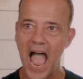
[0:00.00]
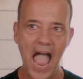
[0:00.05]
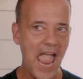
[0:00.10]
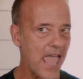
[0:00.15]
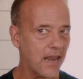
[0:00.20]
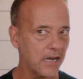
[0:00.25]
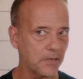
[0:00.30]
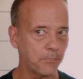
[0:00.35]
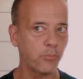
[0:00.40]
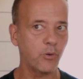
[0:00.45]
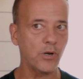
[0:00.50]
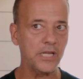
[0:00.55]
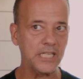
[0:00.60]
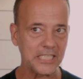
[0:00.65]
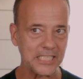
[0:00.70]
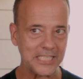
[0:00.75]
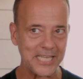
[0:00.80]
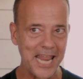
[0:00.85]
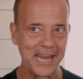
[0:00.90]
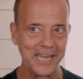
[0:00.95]
I had a
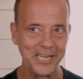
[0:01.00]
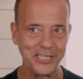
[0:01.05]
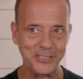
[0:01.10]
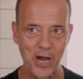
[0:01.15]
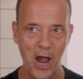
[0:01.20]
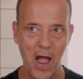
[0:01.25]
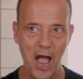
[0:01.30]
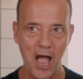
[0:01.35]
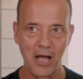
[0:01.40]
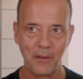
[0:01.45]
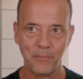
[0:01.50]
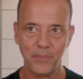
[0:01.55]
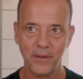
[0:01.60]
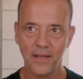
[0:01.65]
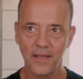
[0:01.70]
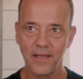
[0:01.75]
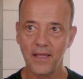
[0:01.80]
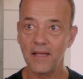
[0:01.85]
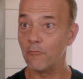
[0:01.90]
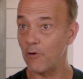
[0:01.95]
pretty steady job,
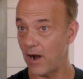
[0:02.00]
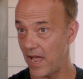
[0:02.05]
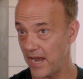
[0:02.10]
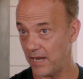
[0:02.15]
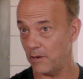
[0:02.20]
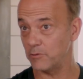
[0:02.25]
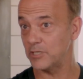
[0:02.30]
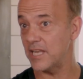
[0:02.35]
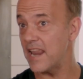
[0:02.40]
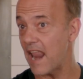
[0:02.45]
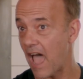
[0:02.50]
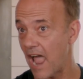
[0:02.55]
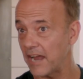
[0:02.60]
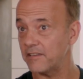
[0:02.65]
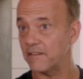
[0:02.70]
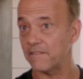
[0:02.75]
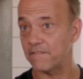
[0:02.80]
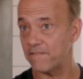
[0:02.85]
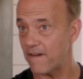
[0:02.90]
right? It was a 9 to